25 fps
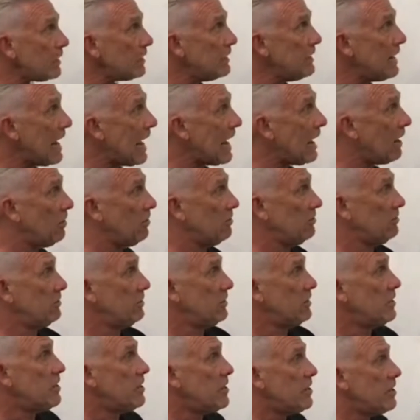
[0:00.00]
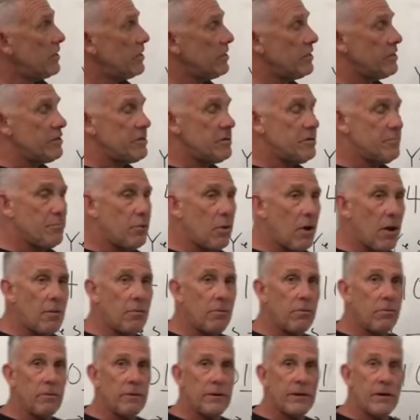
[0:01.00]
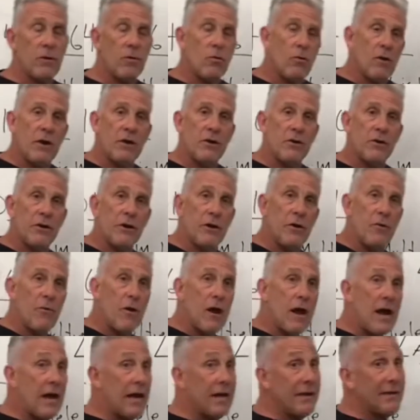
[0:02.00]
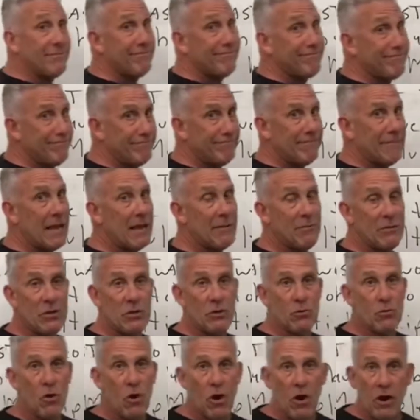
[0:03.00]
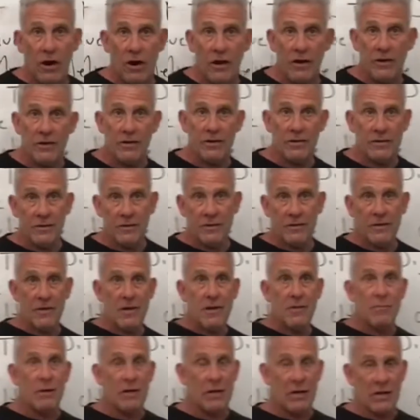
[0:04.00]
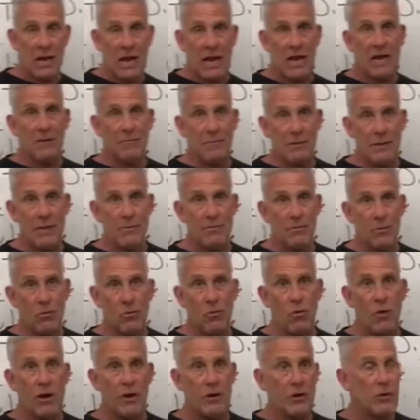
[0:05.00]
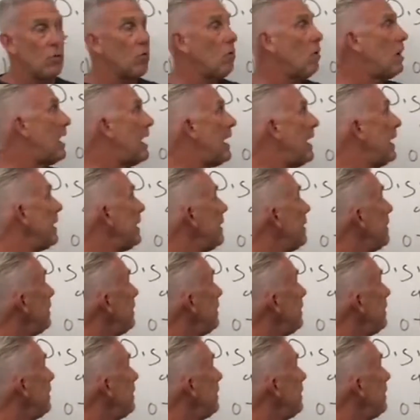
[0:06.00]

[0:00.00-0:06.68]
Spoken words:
Now, you probably are wondering why. Maybe you aren't, but a lot of people wonder why